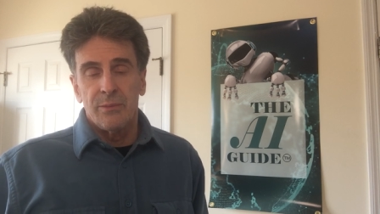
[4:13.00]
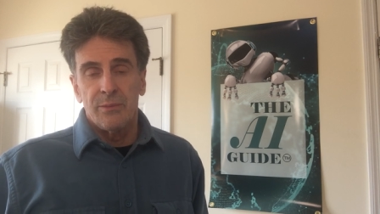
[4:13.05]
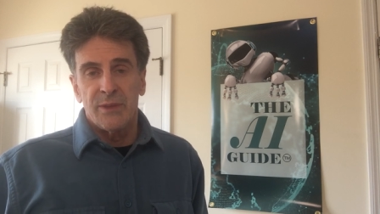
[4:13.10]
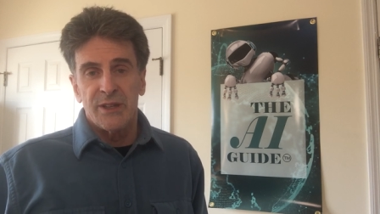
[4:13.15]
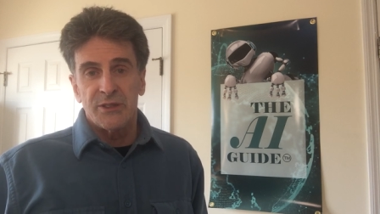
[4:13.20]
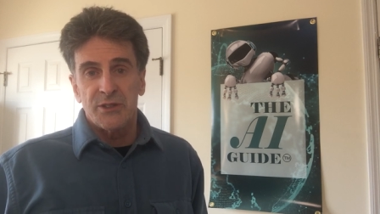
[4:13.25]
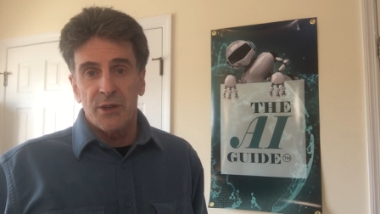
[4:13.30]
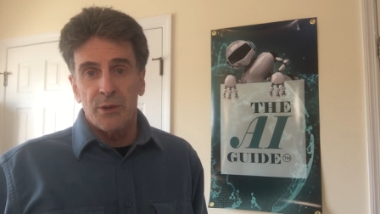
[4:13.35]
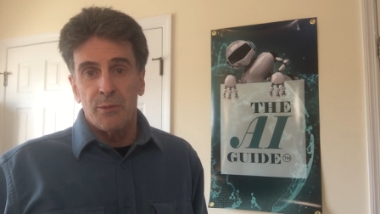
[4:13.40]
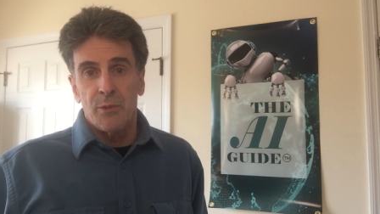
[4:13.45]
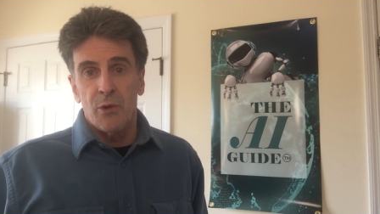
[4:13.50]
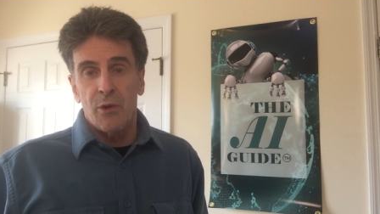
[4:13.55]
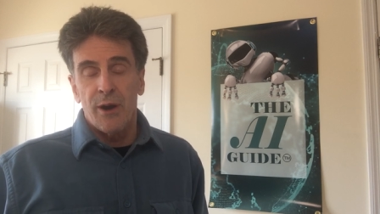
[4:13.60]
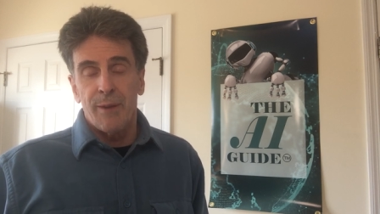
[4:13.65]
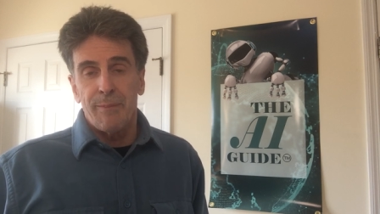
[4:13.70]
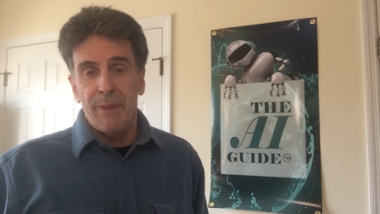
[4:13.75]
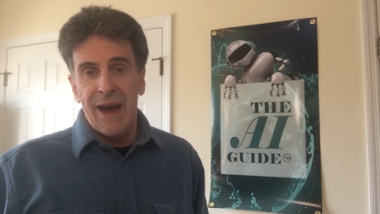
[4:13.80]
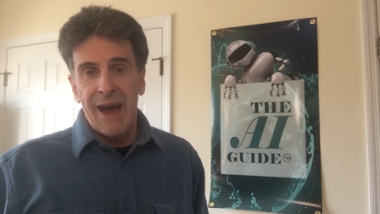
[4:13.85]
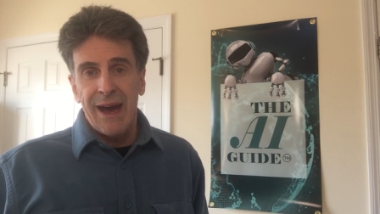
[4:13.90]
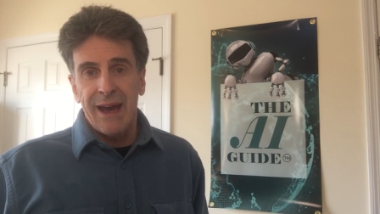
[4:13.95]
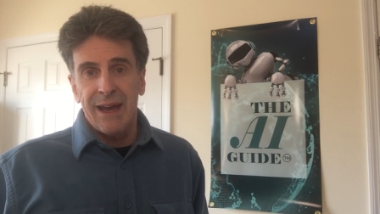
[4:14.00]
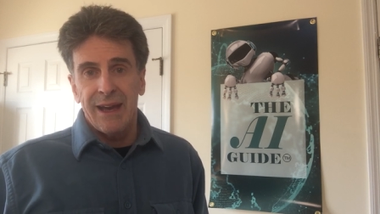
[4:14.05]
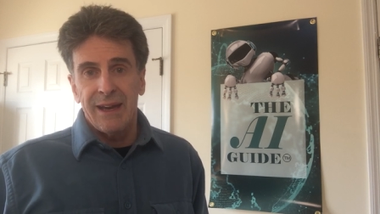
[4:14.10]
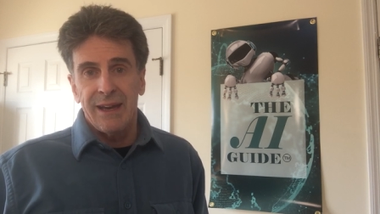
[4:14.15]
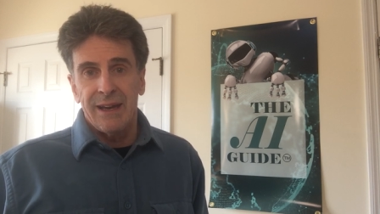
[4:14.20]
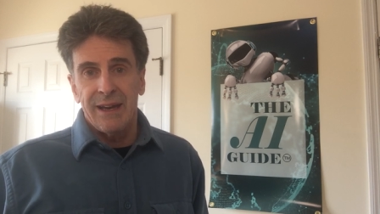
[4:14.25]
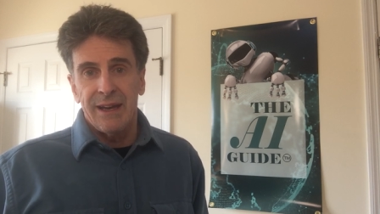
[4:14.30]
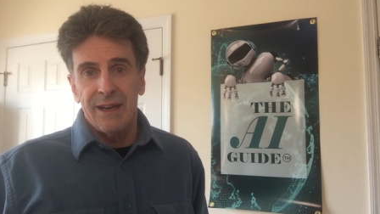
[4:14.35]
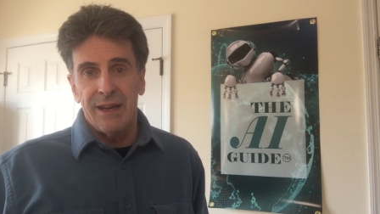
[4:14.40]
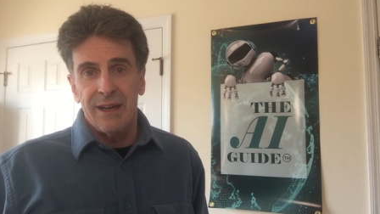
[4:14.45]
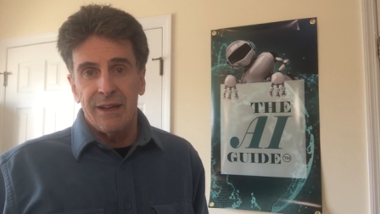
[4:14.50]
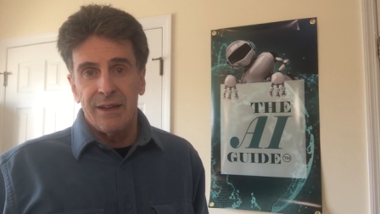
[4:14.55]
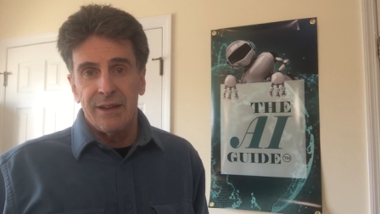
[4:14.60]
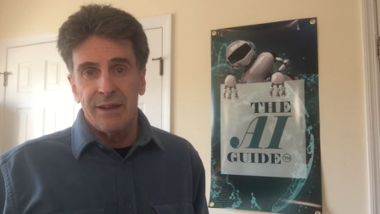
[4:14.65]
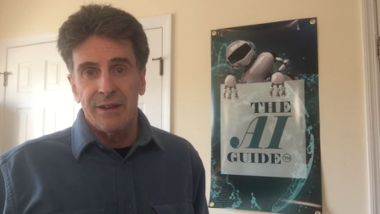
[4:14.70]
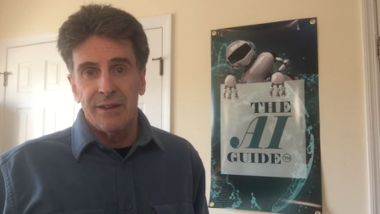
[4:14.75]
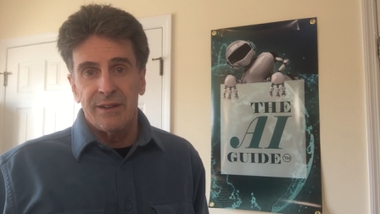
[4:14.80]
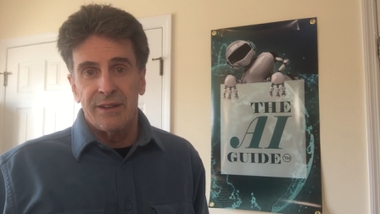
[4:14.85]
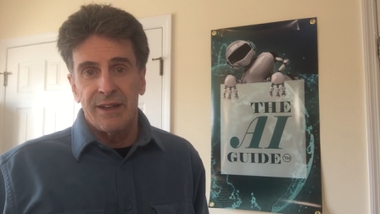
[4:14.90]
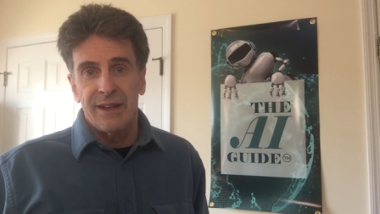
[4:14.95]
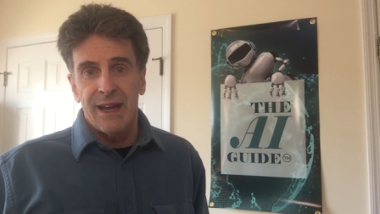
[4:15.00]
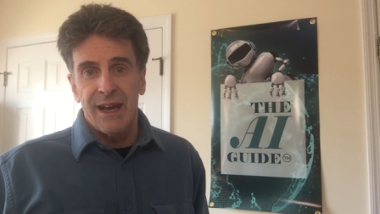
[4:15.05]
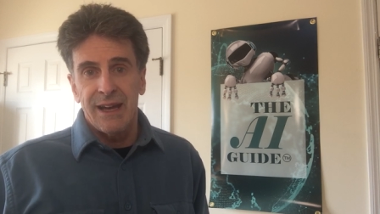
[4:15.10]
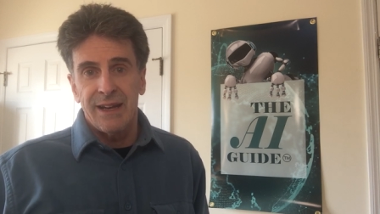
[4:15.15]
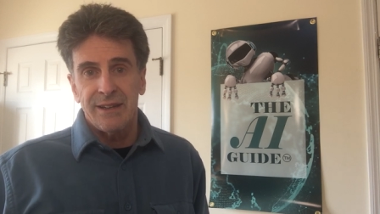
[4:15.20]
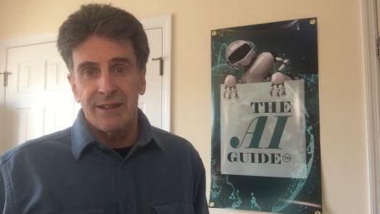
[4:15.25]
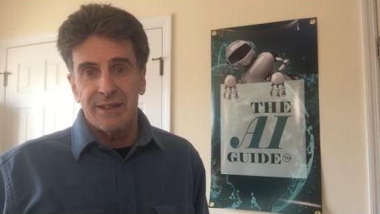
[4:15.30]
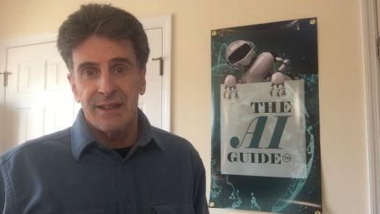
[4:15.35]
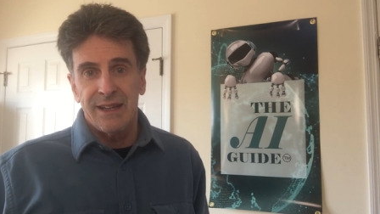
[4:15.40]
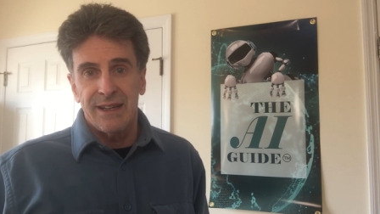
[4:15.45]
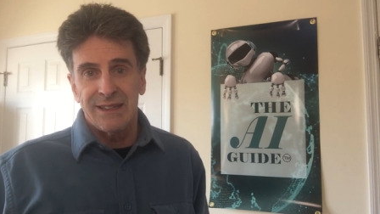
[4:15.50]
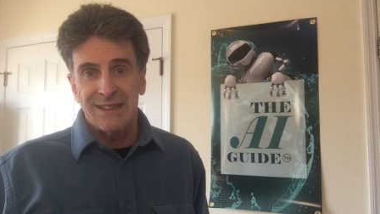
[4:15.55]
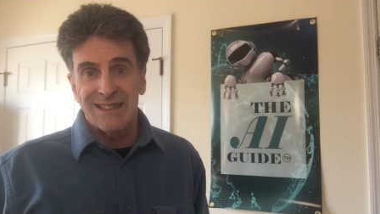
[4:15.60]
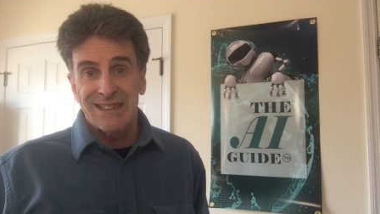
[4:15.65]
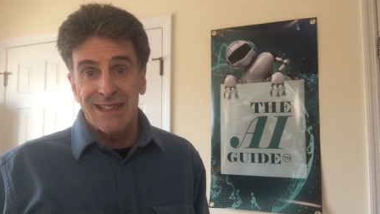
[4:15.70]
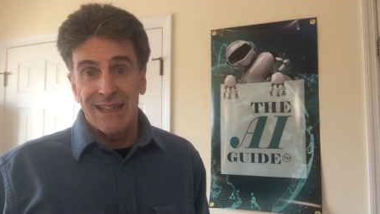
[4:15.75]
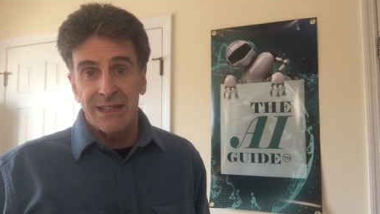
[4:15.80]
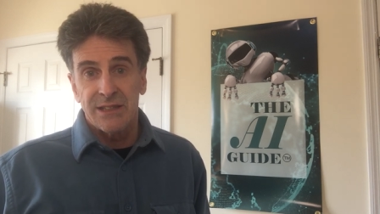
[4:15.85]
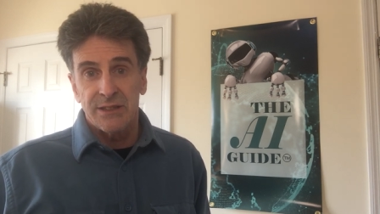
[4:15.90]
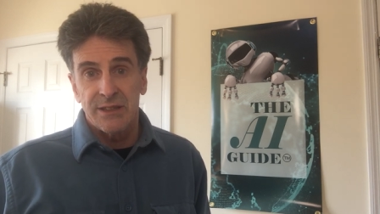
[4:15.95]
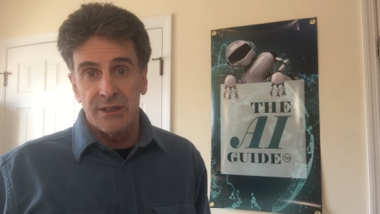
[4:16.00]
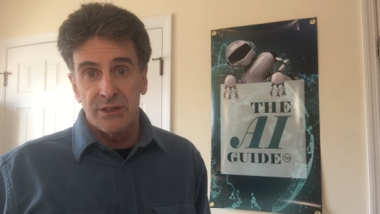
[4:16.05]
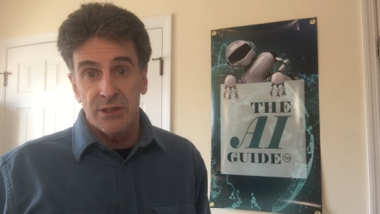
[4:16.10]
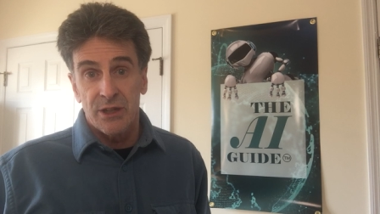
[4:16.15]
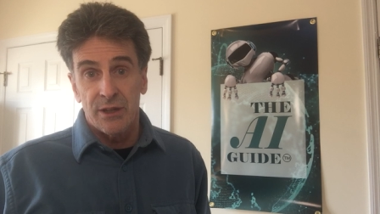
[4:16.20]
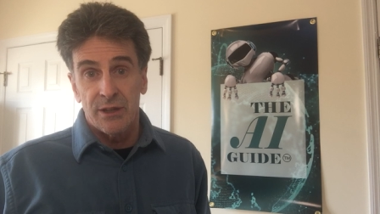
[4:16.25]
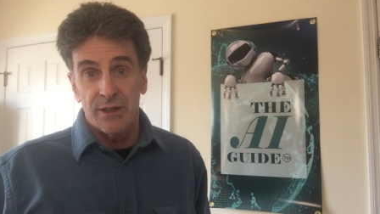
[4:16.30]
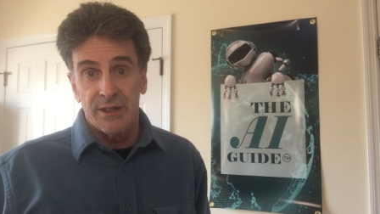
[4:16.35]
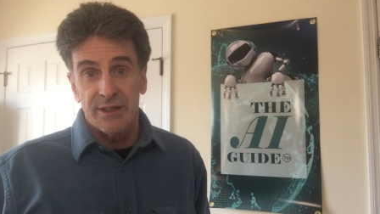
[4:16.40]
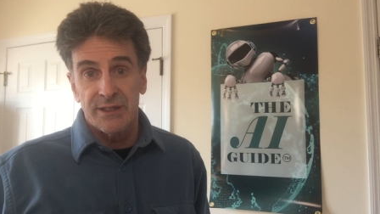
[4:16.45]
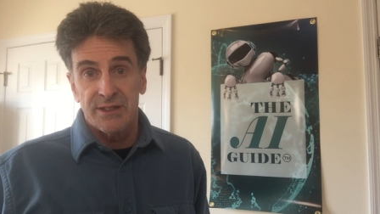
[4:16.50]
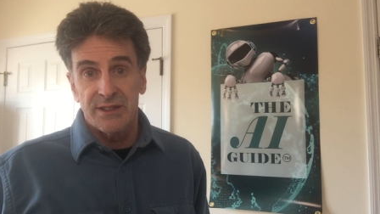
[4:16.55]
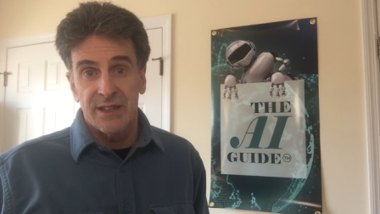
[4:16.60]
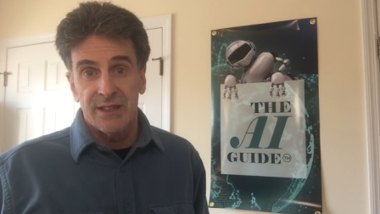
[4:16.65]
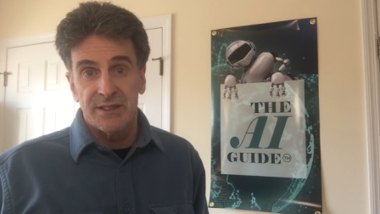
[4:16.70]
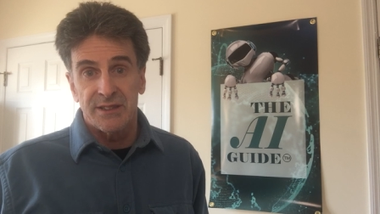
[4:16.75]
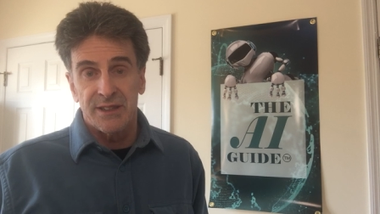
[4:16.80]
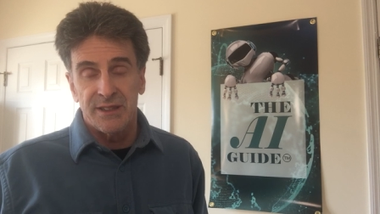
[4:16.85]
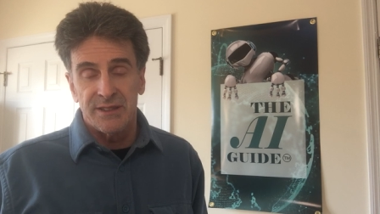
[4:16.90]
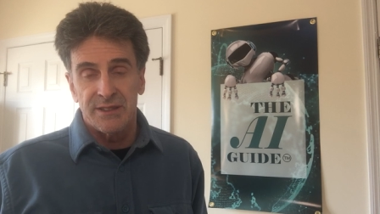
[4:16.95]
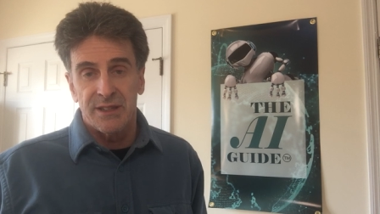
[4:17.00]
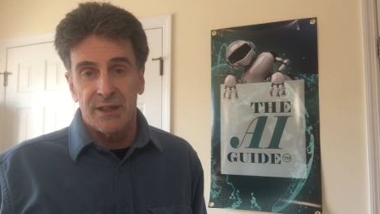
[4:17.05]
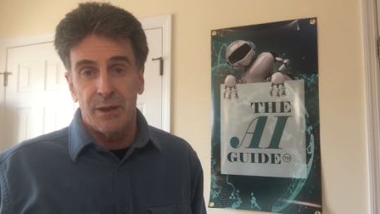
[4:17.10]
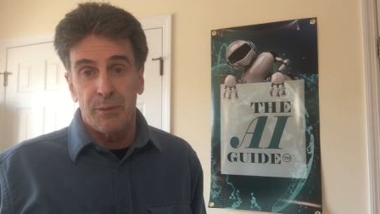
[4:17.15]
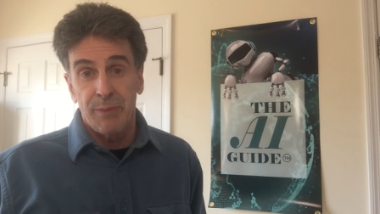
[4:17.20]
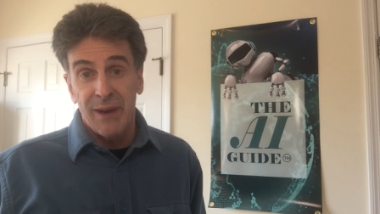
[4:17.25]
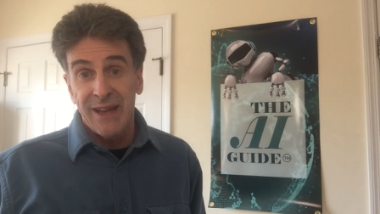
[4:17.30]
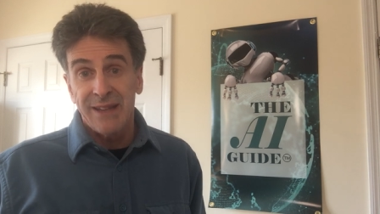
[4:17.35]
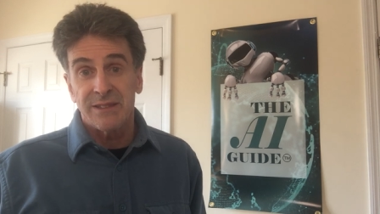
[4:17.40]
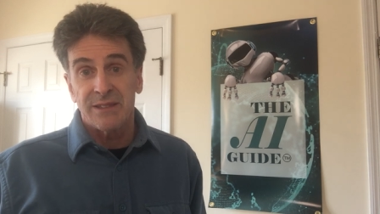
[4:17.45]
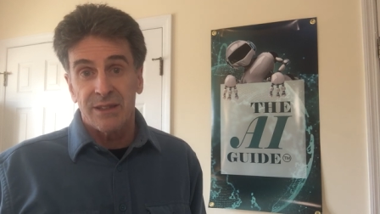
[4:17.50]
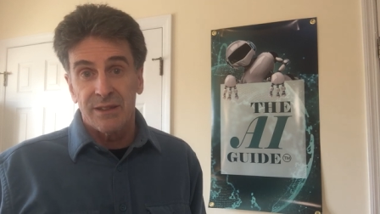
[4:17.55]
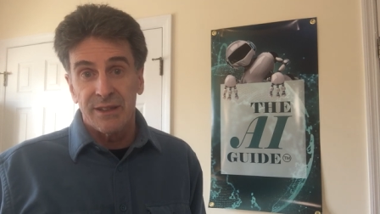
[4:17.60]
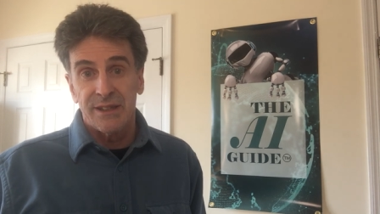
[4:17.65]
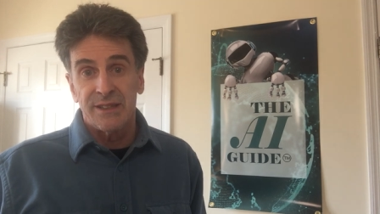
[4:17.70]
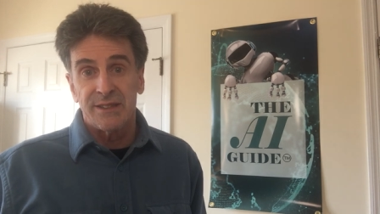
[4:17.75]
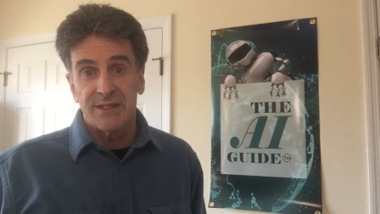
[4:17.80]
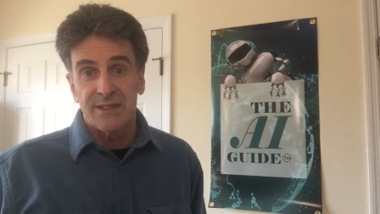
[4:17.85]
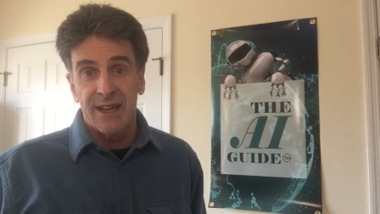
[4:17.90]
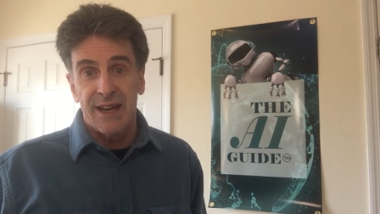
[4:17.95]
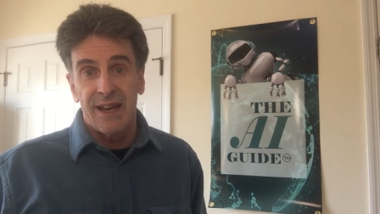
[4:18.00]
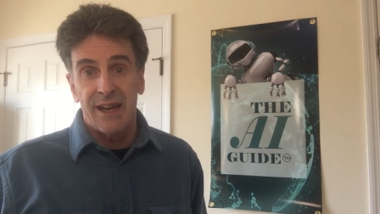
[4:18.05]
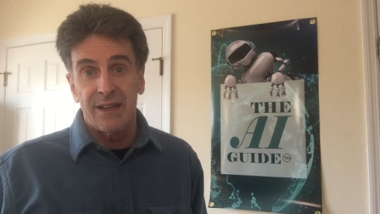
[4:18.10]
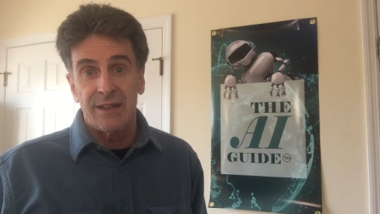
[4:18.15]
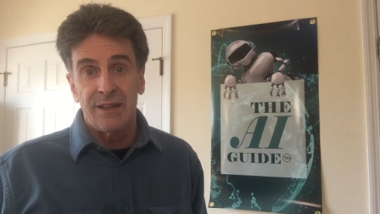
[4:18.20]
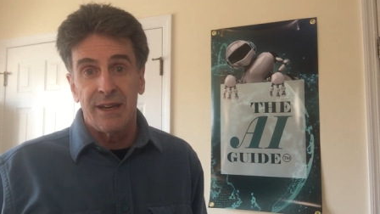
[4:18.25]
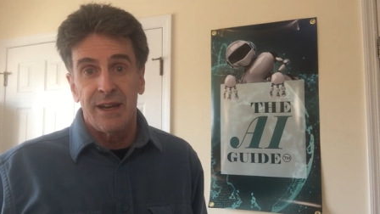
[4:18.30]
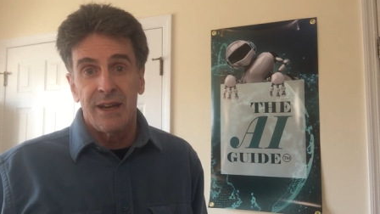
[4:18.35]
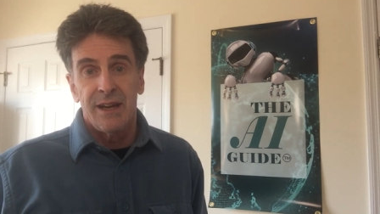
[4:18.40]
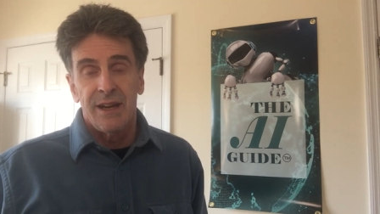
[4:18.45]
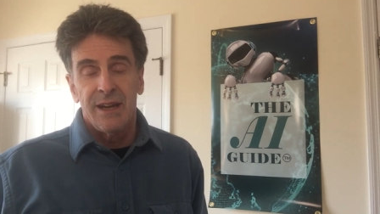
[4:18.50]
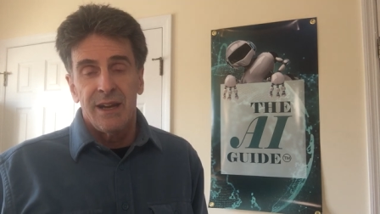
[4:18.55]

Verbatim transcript: Mr. Moore back in the 1960s, early 60s, and he basically said